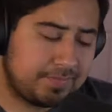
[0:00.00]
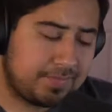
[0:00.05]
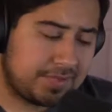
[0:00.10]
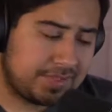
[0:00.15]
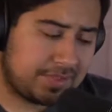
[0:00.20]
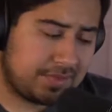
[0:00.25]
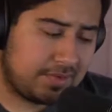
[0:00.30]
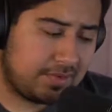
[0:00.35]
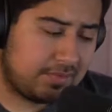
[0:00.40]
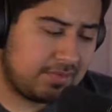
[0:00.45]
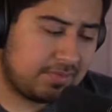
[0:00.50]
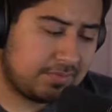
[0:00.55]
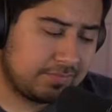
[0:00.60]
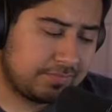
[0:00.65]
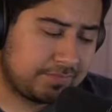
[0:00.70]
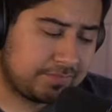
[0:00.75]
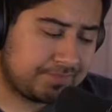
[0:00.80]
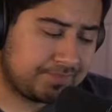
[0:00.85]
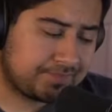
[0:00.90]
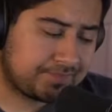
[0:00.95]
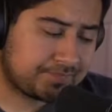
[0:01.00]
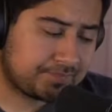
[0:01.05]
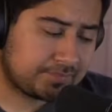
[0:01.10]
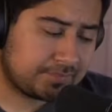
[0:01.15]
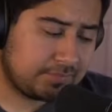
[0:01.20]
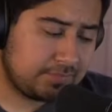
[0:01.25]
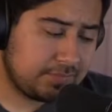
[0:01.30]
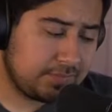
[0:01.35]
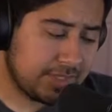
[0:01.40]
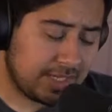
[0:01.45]
So
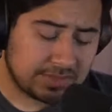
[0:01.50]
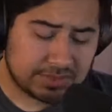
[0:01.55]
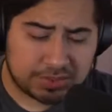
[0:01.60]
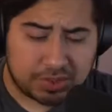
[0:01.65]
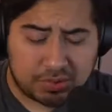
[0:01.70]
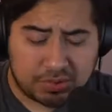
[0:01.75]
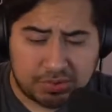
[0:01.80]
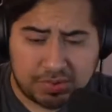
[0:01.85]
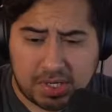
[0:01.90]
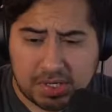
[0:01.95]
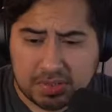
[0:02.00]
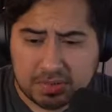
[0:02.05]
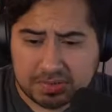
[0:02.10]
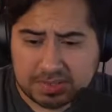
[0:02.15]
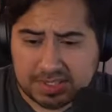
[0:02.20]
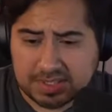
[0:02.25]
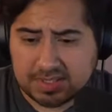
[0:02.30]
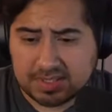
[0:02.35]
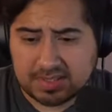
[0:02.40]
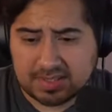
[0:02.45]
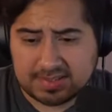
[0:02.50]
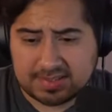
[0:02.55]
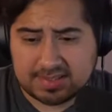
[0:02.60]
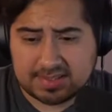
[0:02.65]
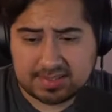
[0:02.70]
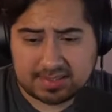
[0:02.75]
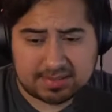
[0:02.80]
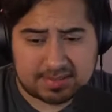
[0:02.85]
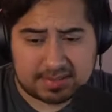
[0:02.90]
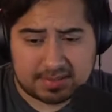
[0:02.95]
who knows?
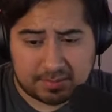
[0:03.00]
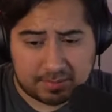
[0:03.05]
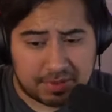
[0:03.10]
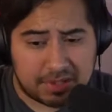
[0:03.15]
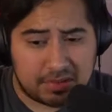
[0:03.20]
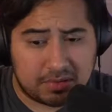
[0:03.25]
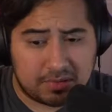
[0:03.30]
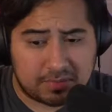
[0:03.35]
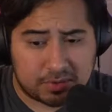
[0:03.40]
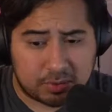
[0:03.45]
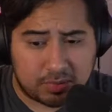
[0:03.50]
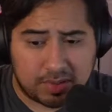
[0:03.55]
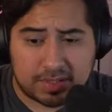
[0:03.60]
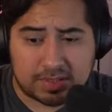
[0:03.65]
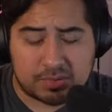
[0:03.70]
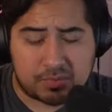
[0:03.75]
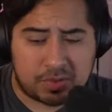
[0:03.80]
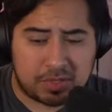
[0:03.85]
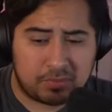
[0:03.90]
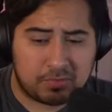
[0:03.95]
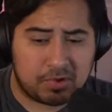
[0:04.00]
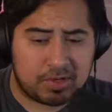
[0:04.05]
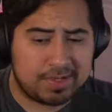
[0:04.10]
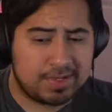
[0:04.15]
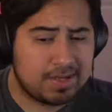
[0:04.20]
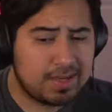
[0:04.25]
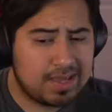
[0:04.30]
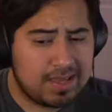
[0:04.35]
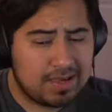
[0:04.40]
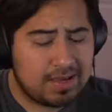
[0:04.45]
It's the middle of
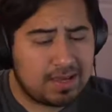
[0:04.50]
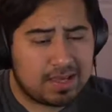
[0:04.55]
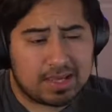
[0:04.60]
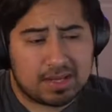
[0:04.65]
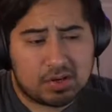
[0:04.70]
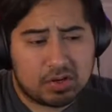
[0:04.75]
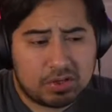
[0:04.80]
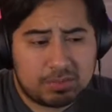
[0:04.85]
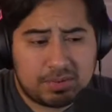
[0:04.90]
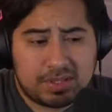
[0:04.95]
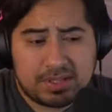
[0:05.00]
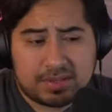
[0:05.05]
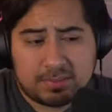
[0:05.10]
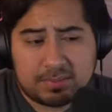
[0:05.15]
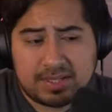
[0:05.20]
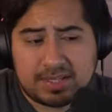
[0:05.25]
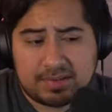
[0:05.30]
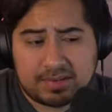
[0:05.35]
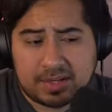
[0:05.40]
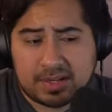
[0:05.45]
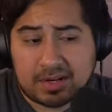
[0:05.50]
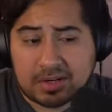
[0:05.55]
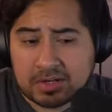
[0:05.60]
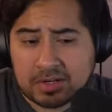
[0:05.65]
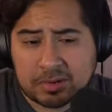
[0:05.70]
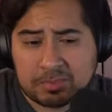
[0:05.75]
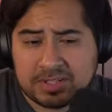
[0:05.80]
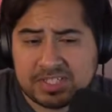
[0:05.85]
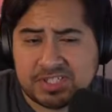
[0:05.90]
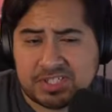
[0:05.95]
2021. It could be it
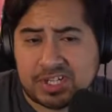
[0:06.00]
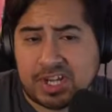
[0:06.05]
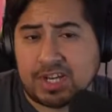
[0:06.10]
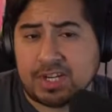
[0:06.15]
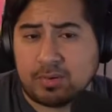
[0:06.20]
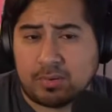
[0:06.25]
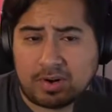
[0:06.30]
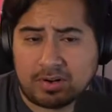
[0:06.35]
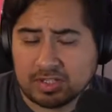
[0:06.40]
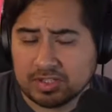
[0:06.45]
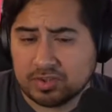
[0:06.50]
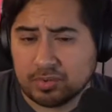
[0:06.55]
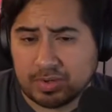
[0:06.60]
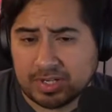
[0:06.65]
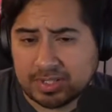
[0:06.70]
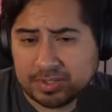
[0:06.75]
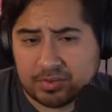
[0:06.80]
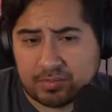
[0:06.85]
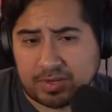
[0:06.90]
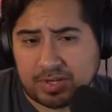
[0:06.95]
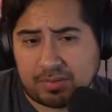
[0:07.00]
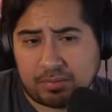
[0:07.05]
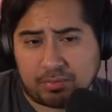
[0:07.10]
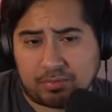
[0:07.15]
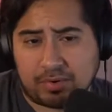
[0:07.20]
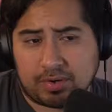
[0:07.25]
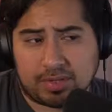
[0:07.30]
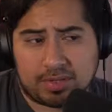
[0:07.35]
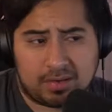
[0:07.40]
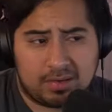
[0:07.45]
could be January
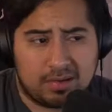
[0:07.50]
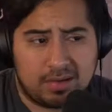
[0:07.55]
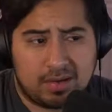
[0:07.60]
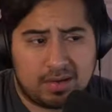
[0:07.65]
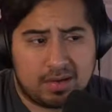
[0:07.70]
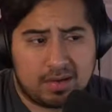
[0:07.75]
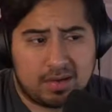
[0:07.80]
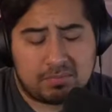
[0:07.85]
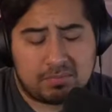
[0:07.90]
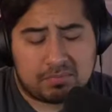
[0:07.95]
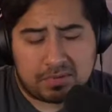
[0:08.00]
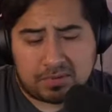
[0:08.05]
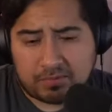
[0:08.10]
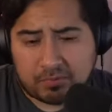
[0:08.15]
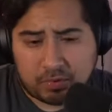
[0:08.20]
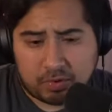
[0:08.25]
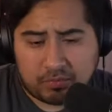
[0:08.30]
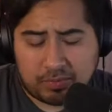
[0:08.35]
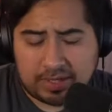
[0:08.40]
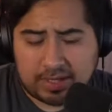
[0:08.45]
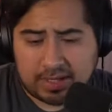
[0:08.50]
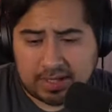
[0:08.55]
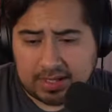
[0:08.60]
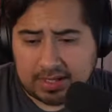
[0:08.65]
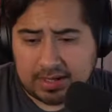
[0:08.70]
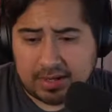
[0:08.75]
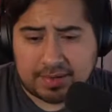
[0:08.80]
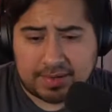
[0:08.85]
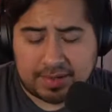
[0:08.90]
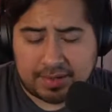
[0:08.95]
2023 before we
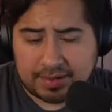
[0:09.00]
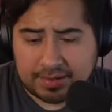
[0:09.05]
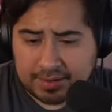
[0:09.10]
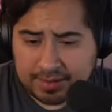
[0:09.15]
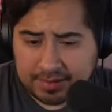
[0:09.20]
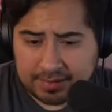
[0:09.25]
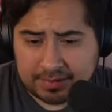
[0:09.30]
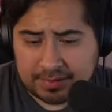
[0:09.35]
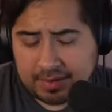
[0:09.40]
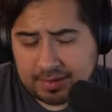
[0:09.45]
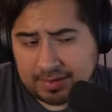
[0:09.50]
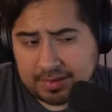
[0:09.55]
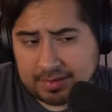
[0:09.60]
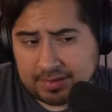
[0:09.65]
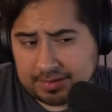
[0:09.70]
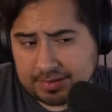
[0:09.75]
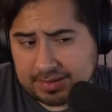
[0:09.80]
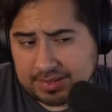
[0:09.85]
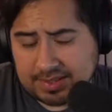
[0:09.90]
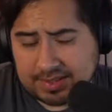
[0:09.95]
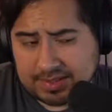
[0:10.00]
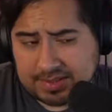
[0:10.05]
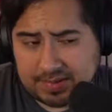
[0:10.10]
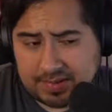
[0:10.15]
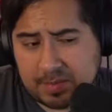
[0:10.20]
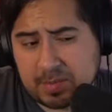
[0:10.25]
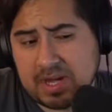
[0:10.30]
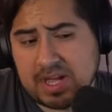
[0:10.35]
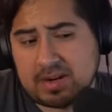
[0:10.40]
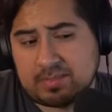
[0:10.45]
get another season
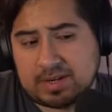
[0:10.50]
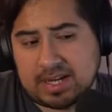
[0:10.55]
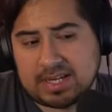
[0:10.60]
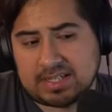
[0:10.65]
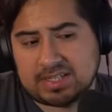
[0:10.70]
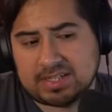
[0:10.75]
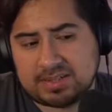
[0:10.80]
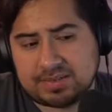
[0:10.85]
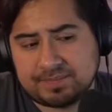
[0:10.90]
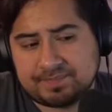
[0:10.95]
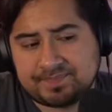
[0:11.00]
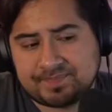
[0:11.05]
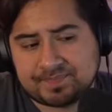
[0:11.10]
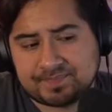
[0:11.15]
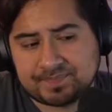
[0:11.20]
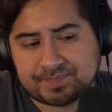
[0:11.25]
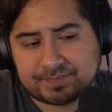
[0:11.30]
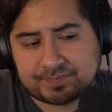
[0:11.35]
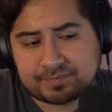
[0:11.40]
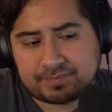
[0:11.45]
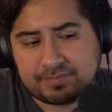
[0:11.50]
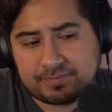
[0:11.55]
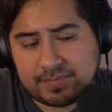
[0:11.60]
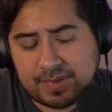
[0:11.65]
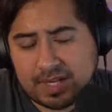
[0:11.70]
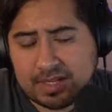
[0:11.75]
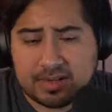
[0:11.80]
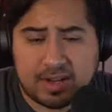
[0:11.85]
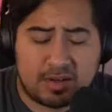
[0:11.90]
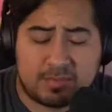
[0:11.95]
of the Bad Batch.
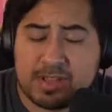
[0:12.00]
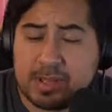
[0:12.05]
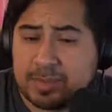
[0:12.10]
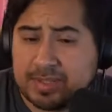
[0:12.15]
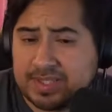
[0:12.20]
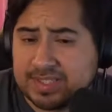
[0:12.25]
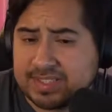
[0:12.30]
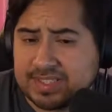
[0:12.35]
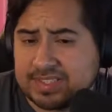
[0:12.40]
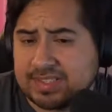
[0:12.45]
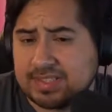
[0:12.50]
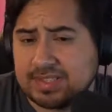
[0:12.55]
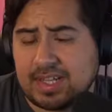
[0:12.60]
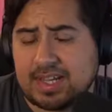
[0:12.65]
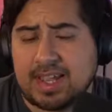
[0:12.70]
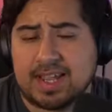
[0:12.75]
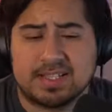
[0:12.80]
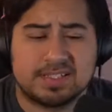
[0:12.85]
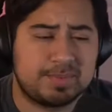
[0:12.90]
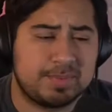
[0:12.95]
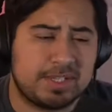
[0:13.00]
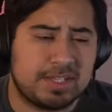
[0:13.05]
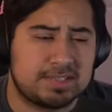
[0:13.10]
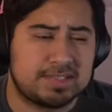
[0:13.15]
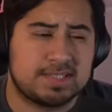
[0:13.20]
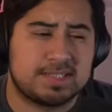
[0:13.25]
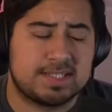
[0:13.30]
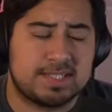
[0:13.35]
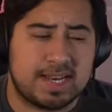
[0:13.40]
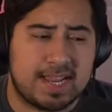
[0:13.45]
Now maybe this isn't the case
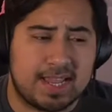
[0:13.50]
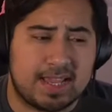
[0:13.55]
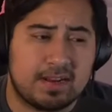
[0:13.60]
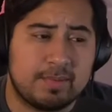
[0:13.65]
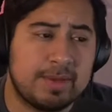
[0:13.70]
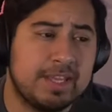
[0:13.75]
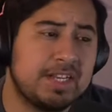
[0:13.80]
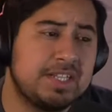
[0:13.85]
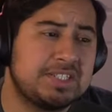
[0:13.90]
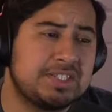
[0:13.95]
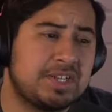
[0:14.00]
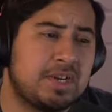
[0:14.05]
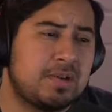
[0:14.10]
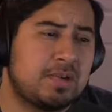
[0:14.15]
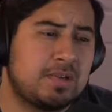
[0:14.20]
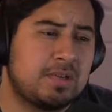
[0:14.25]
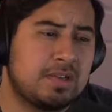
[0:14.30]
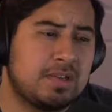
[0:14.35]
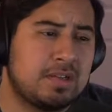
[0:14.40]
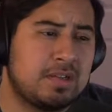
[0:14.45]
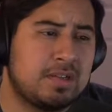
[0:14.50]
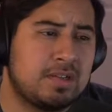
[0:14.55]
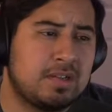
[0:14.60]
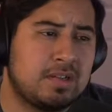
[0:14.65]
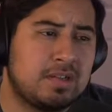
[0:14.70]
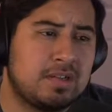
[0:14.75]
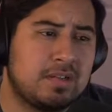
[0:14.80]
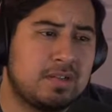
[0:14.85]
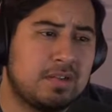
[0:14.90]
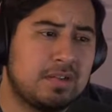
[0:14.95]
because it's an animated show,
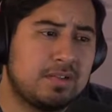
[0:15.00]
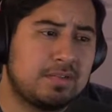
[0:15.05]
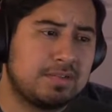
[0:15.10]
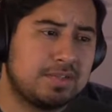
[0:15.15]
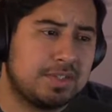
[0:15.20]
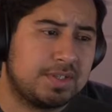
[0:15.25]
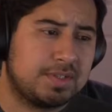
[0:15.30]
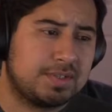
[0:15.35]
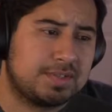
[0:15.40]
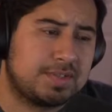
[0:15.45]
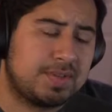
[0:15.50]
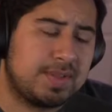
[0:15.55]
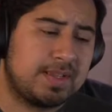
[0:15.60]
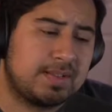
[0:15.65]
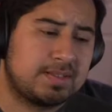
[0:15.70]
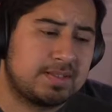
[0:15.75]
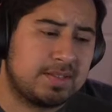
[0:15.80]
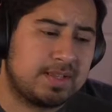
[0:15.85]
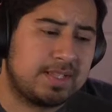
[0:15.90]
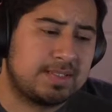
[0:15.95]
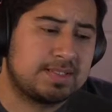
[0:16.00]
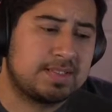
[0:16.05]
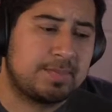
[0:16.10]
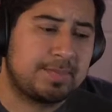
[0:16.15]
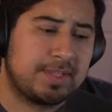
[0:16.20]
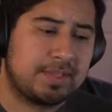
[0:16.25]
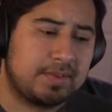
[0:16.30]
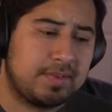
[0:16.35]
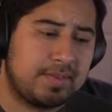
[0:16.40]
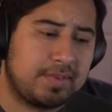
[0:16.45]
so that's
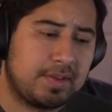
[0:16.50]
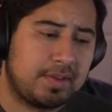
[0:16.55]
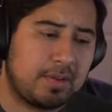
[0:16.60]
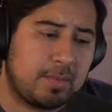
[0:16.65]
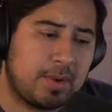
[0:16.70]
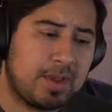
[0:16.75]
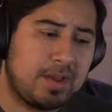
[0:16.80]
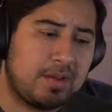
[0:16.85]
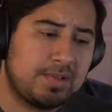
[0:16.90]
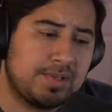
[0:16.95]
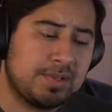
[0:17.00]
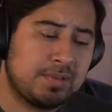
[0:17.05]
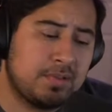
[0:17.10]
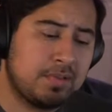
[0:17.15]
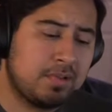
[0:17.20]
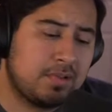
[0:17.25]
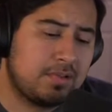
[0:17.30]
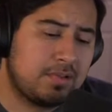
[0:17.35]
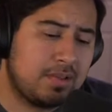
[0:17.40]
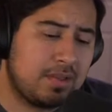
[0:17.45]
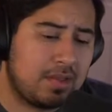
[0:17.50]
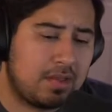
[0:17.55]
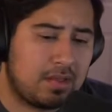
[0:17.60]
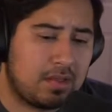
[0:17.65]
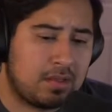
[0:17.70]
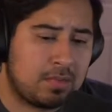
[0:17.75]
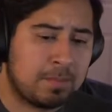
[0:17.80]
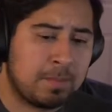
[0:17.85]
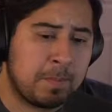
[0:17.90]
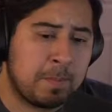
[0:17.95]
something to think about.
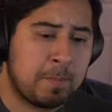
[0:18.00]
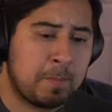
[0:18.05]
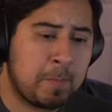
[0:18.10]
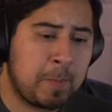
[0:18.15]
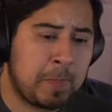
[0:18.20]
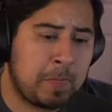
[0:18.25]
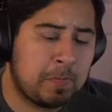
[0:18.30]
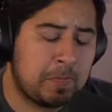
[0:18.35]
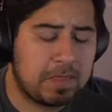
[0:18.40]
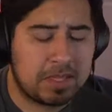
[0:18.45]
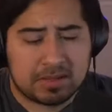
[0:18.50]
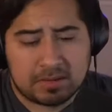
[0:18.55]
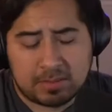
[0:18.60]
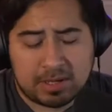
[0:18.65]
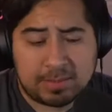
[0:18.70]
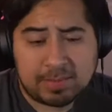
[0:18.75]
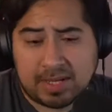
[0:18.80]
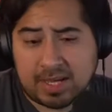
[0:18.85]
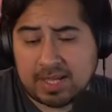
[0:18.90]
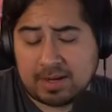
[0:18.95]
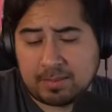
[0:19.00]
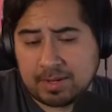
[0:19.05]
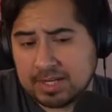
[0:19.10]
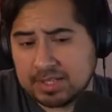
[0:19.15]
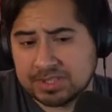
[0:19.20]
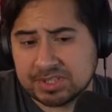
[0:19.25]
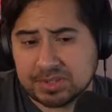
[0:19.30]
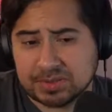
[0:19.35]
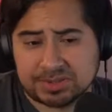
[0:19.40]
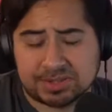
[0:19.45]
And then maybe
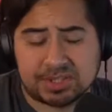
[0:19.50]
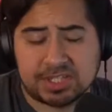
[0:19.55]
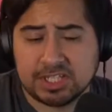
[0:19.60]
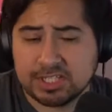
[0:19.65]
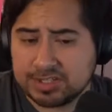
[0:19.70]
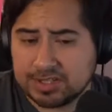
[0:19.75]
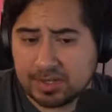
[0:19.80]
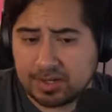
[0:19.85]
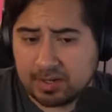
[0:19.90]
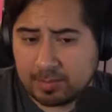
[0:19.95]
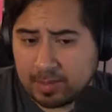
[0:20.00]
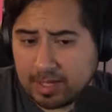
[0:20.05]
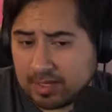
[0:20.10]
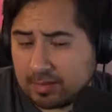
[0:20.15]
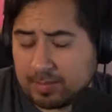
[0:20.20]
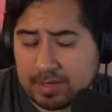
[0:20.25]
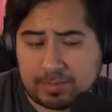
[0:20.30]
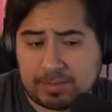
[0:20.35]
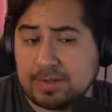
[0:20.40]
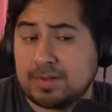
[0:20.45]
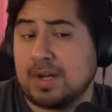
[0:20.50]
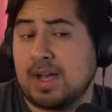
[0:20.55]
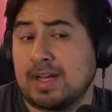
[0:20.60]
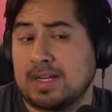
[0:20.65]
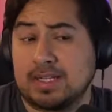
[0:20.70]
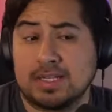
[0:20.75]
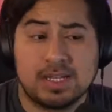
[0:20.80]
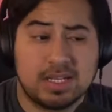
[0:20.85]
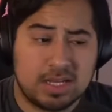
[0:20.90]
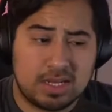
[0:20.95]
animated shows are easier to make. Maybe they're
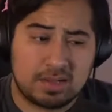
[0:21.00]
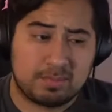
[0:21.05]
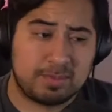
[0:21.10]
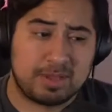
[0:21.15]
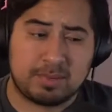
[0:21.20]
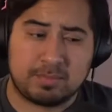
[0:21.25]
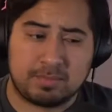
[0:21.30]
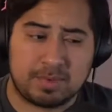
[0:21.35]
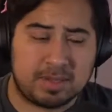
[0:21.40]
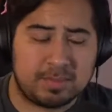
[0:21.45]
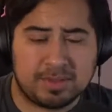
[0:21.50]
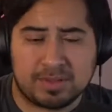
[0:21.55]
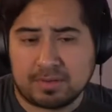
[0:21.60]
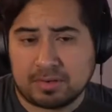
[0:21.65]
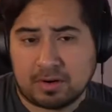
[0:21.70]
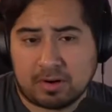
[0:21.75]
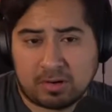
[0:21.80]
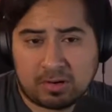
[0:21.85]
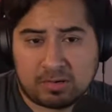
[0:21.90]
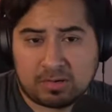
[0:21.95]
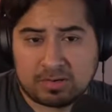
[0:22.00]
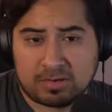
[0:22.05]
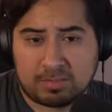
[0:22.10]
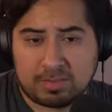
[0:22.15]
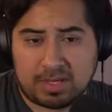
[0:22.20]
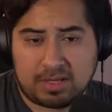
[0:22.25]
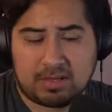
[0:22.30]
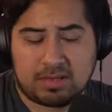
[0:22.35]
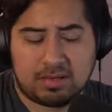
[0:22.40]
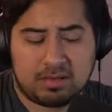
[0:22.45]
not. Maybe they're harder to
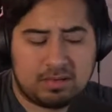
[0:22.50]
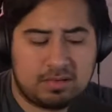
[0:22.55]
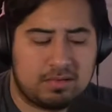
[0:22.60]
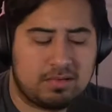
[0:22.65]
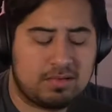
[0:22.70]
make.